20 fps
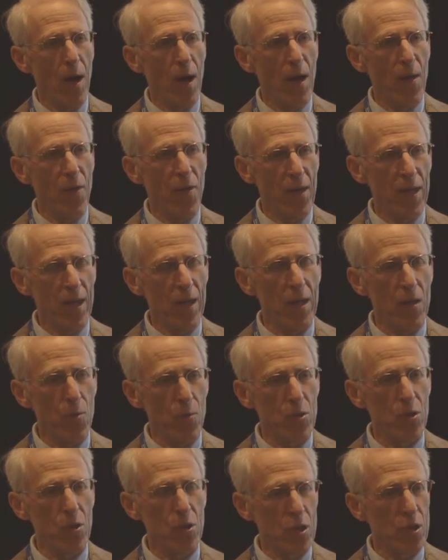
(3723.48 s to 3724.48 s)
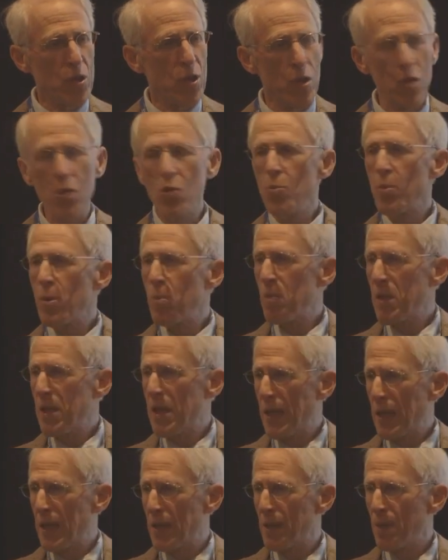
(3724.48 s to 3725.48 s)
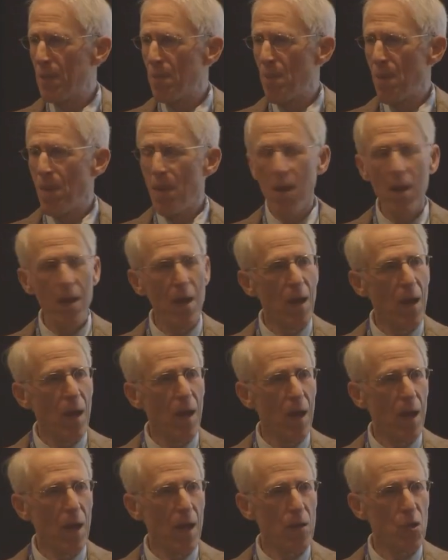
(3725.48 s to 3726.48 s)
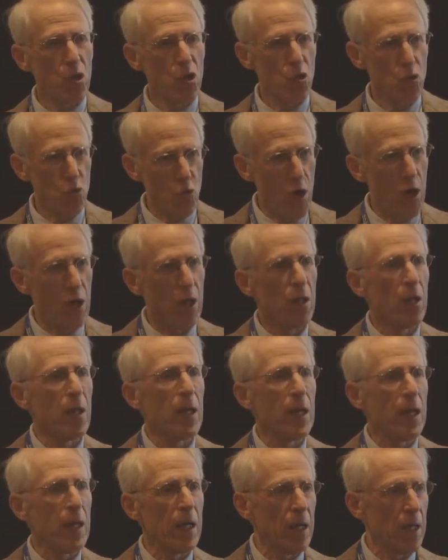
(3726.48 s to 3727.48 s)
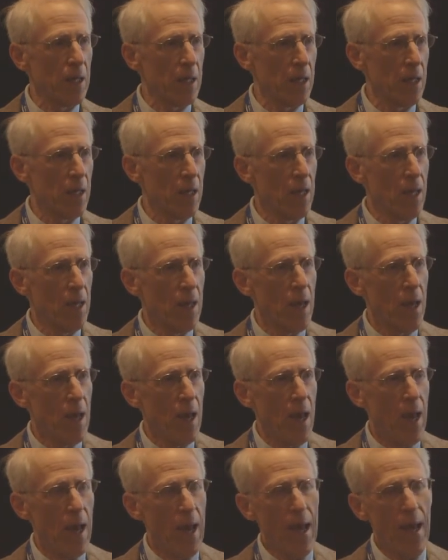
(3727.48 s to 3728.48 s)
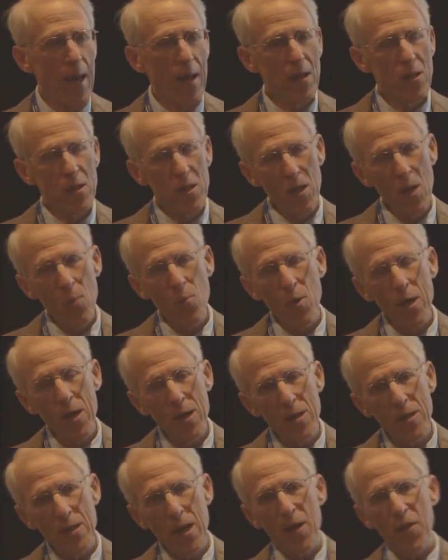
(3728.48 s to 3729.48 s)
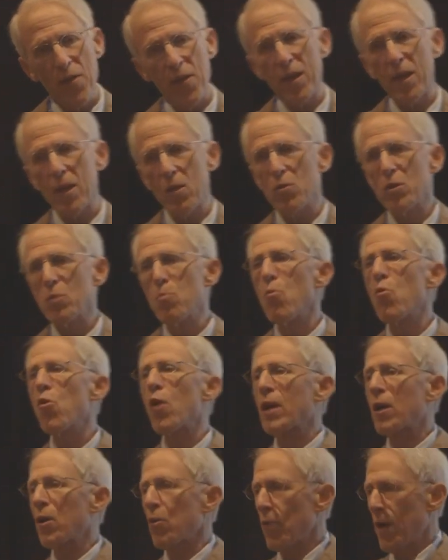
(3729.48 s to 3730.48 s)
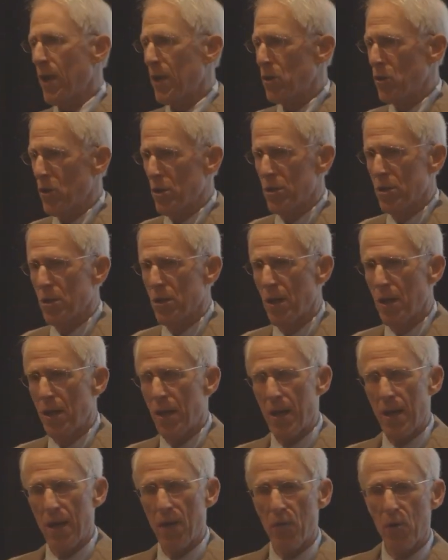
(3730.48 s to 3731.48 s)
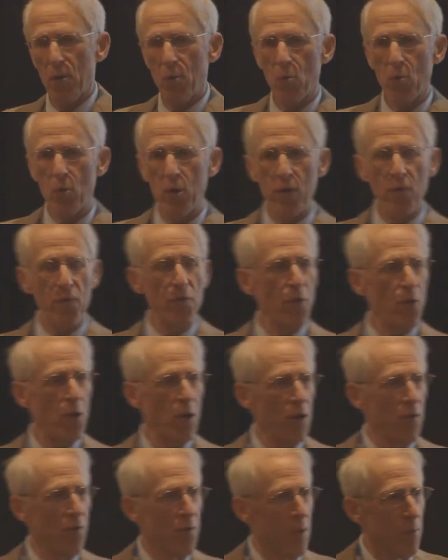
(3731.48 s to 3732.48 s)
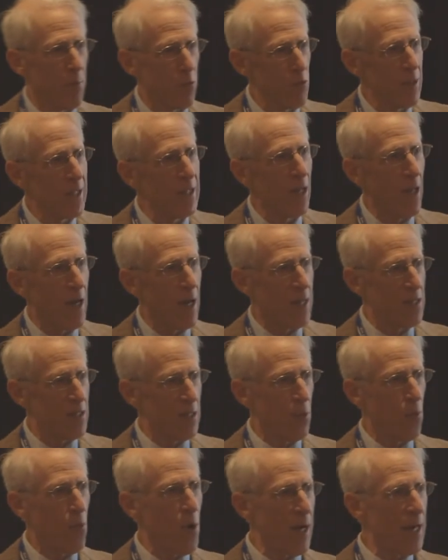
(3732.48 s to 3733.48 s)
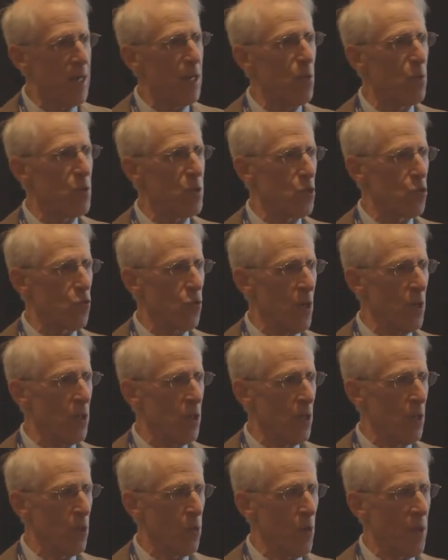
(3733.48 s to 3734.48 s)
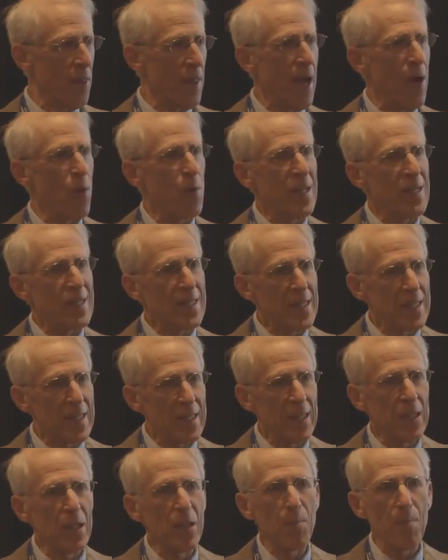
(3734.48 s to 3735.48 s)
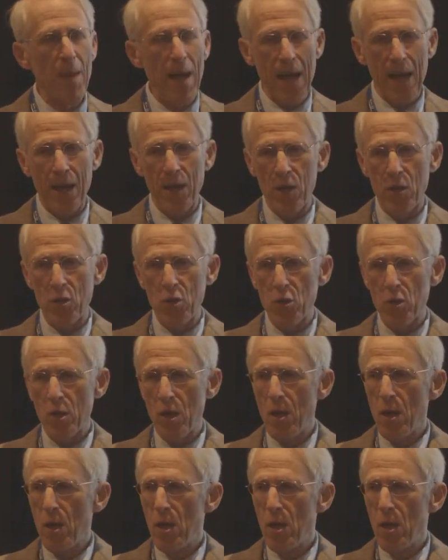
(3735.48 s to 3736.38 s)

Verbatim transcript: I think he was just a human being, struggling, and in some ways I think he was more courageous than I ever would have thought of him, realizing what he was struggling with, how he still managed